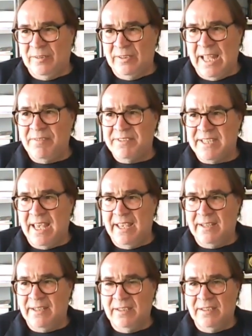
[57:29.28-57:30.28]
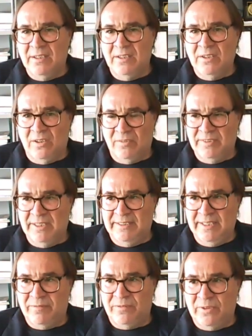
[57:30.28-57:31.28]
life cycle of the
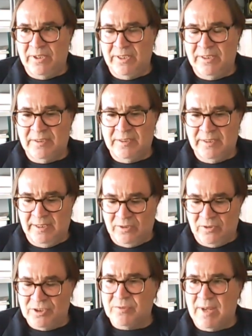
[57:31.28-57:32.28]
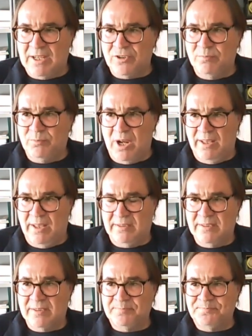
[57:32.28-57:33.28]
different construction
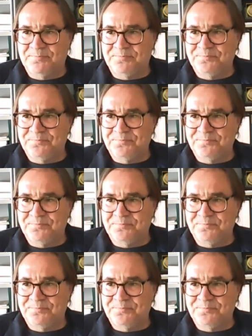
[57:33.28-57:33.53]
products.